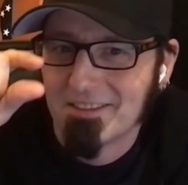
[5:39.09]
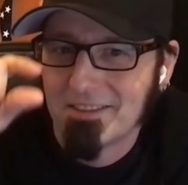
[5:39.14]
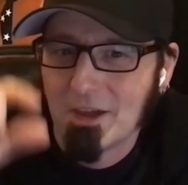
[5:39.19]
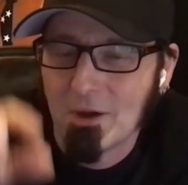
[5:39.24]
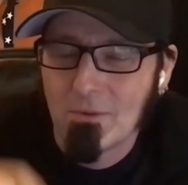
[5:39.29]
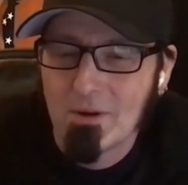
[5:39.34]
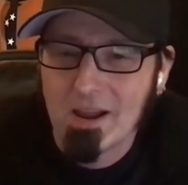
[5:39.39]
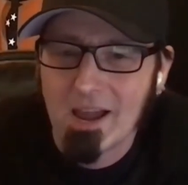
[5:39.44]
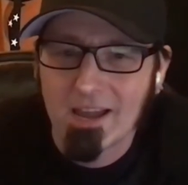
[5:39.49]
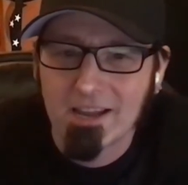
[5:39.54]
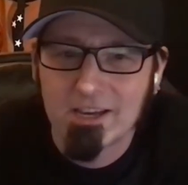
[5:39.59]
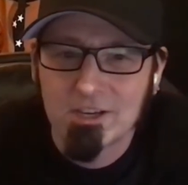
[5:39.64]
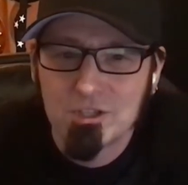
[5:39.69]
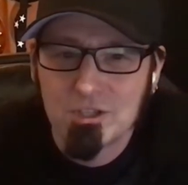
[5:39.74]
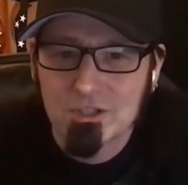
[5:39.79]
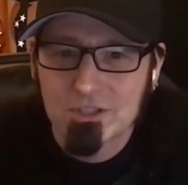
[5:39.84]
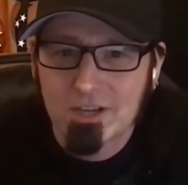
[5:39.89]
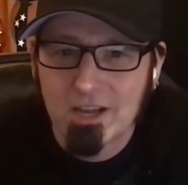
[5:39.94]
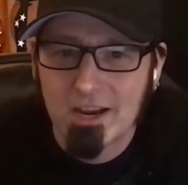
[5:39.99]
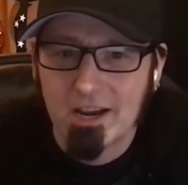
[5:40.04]
That way, I could
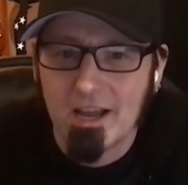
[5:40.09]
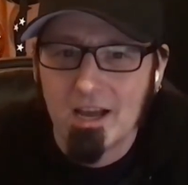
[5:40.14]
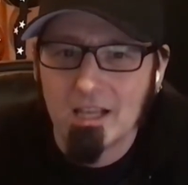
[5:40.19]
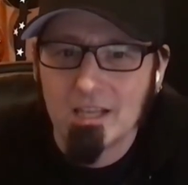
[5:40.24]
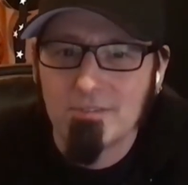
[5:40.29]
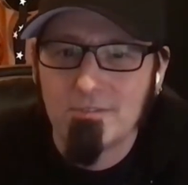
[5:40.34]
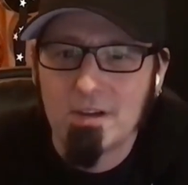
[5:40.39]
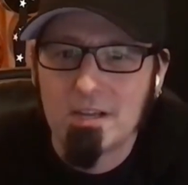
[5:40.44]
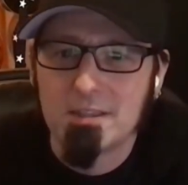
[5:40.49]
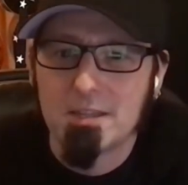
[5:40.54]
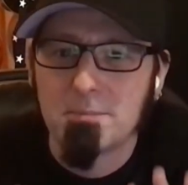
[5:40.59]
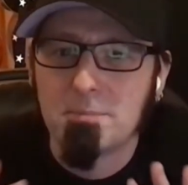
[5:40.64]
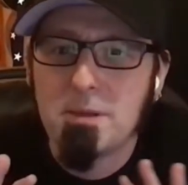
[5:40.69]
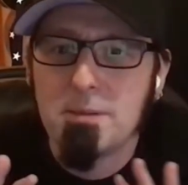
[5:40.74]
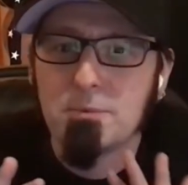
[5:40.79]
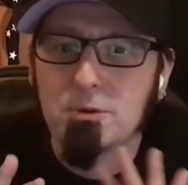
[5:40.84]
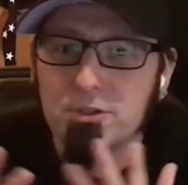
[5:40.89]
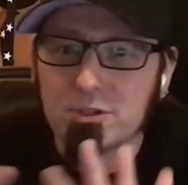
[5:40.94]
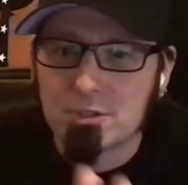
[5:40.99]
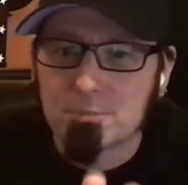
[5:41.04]
just kind of elevate, and then
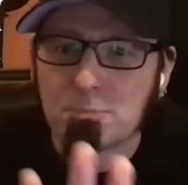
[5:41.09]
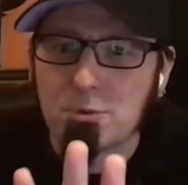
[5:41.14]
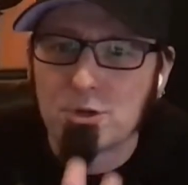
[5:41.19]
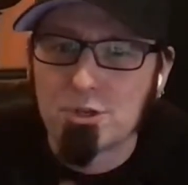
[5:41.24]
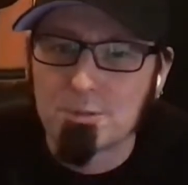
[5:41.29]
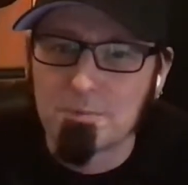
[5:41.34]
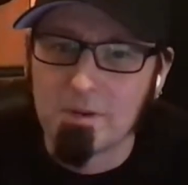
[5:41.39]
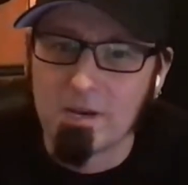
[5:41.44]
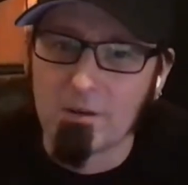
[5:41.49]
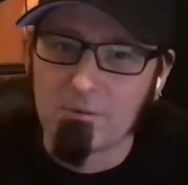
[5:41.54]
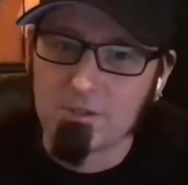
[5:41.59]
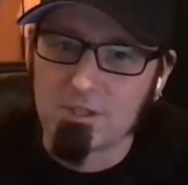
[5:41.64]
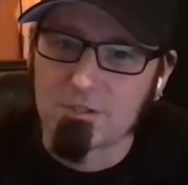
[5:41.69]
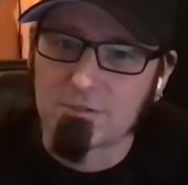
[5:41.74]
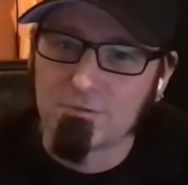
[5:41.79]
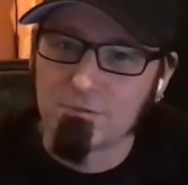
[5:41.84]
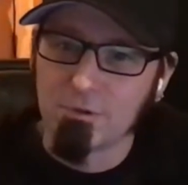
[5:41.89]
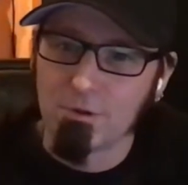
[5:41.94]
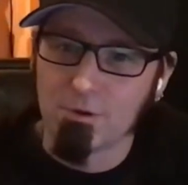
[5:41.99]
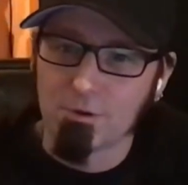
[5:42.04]
people would just push me, and I would
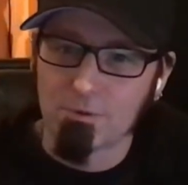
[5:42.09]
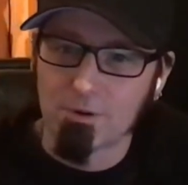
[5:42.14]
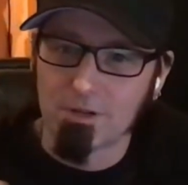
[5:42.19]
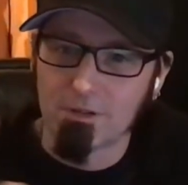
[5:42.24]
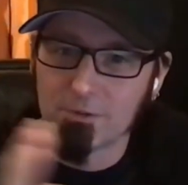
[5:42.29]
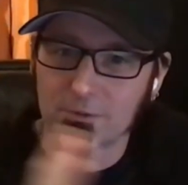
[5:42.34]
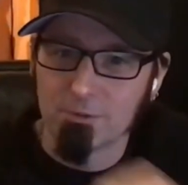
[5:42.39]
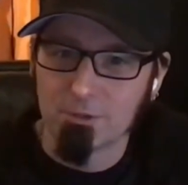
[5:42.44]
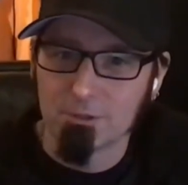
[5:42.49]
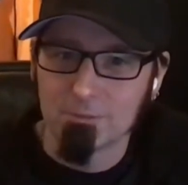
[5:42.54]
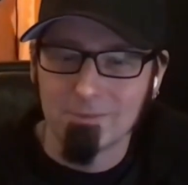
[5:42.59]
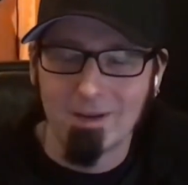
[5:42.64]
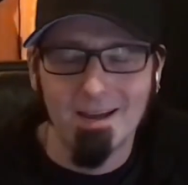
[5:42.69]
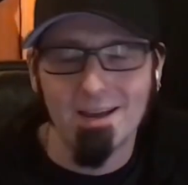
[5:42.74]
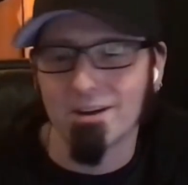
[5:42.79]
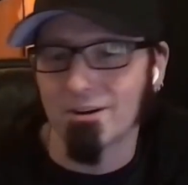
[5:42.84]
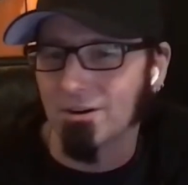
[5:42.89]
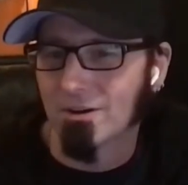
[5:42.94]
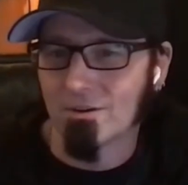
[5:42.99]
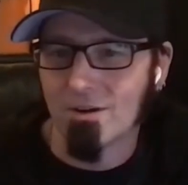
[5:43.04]
just float around the room.
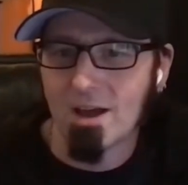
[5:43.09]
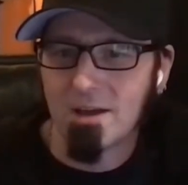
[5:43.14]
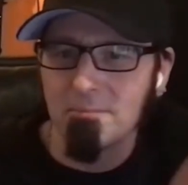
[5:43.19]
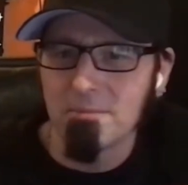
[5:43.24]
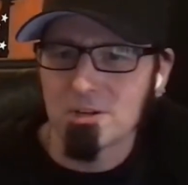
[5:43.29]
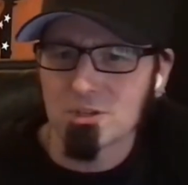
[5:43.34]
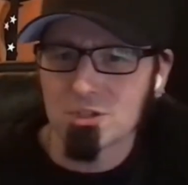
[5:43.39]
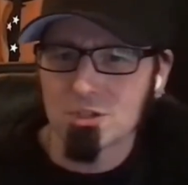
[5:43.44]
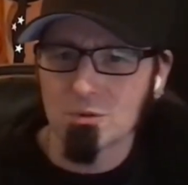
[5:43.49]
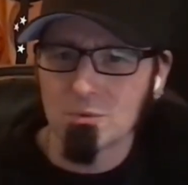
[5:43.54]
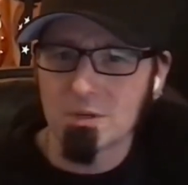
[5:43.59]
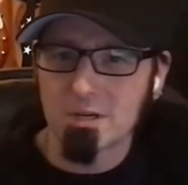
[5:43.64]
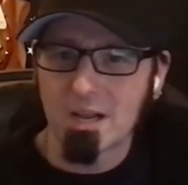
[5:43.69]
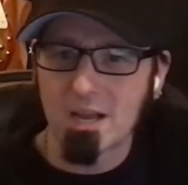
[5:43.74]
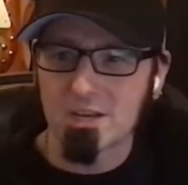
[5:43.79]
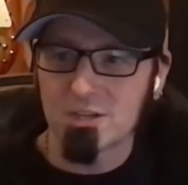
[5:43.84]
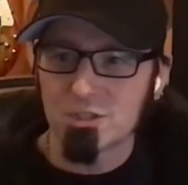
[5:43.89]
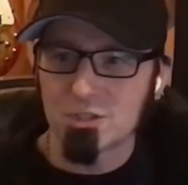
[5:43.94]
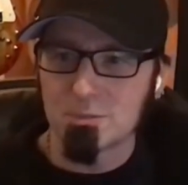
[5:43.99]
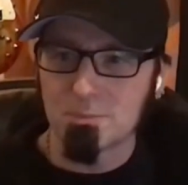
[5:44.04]
I don't know. I'm not sure what
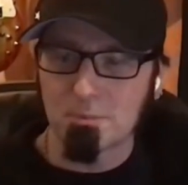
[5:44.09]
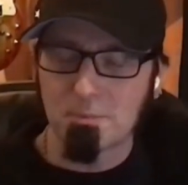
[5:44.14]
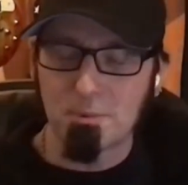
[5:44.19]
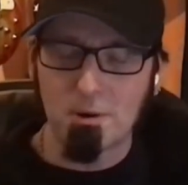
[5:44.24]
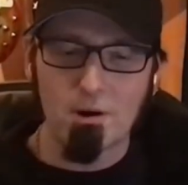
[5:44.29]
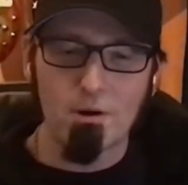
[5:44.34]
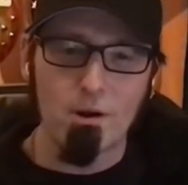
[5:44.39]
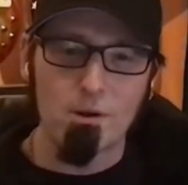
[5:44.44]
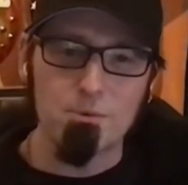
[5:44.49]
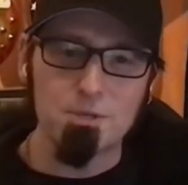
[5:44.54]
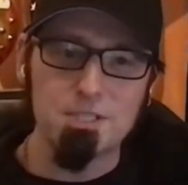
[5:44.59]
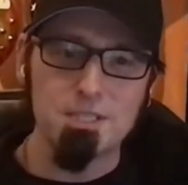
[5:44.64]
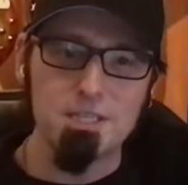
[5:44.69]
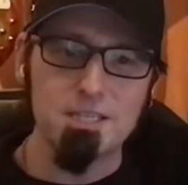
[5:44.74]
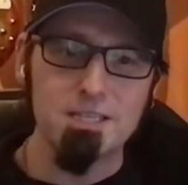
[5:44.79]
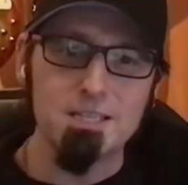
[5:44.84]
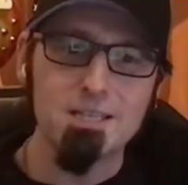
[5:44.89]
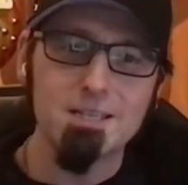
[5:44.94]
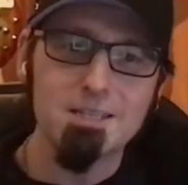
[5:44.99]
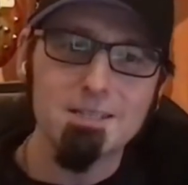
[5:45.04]
kind of superpower I would
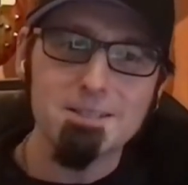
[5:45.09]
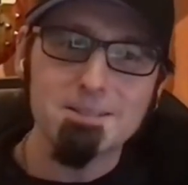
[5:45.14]
need.